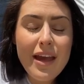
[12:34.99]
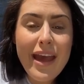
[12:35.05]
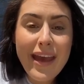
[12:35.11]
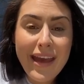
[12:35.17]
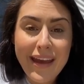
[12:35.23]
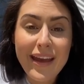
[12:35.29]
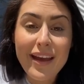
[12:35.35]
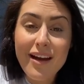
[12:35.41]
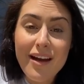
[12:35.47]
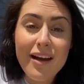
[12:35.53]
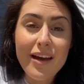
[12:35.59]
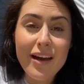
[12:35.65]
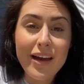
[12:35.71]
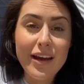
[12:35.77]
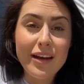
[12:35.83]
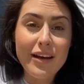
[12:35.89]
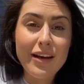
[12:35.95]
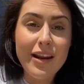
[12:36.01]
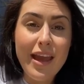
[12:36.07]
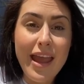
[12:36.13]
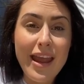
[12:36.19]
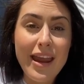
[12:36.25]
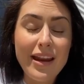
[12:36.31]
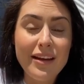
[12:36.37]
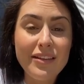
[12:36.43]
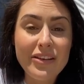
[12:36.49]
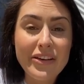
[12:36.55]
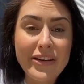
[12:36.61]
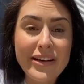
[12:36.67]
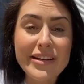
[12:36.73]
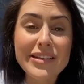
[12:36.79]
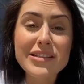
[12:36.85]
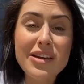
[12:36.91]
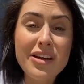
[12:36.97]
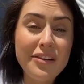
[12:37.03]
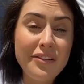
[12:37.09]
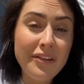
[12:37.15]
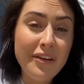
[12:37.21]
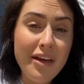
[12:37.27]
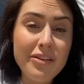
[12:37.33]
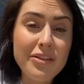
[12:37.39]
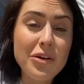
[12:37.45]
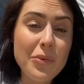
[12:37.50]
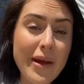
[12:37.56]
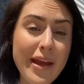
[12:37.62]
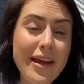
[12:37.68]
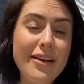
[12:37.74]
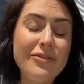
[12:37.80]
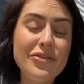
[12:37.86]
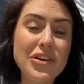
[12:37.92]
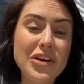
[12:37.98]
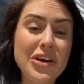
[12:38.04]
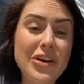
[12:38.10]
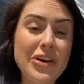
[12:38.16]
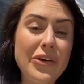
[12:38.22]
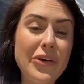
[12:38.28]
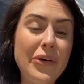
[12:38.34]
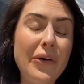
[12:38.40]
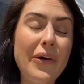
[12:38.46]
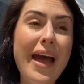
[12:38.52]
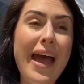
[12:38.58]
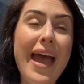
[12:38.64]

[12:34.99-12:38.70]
hang on, and there is another way for you.